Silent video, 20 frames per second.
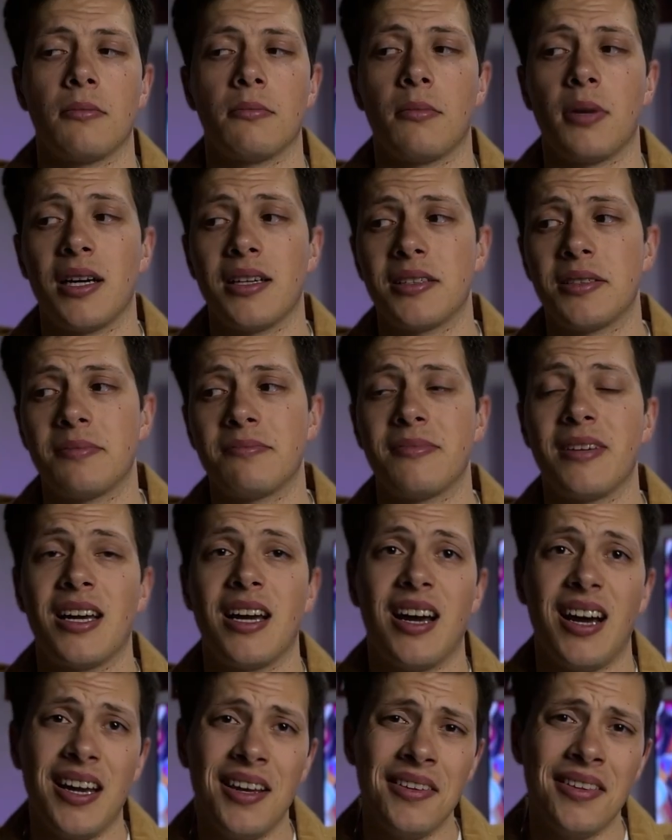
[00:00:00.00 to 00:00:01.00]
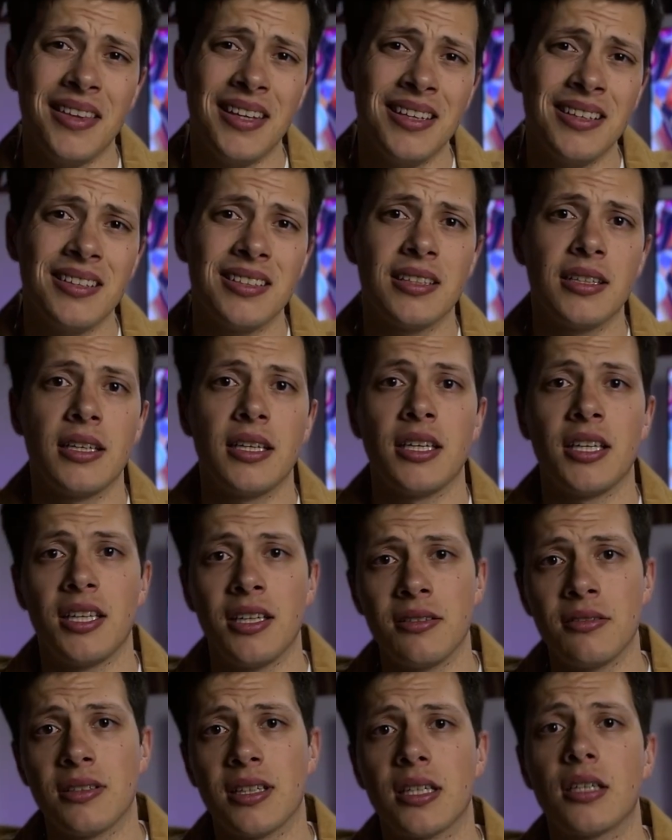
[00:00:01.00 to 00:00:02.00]
but I think
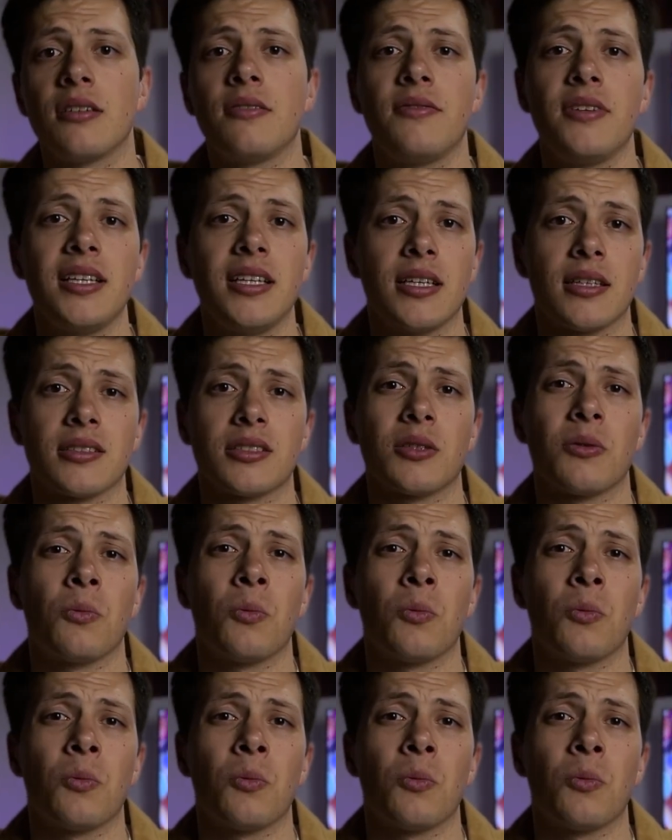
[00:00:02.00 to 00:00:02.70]
here the convenience